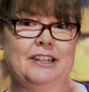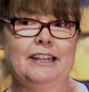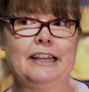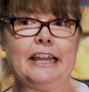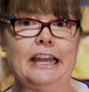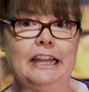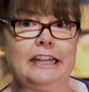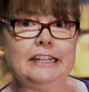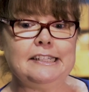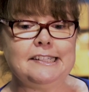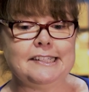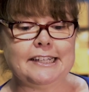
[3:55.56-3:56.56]
Okay,
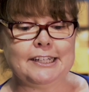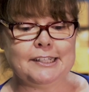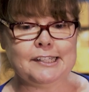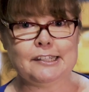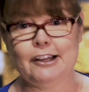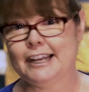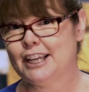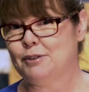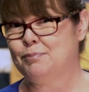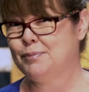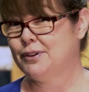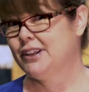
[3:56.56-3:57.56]
sounds like
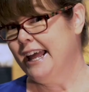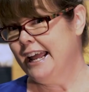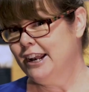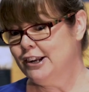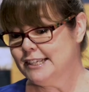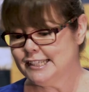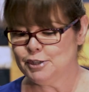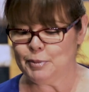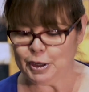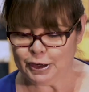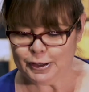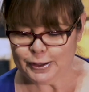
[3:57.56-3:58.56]
a plan, I
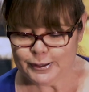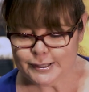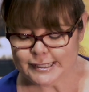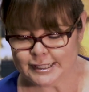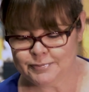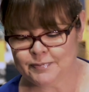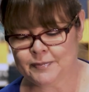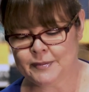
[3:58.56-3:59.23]
suppose.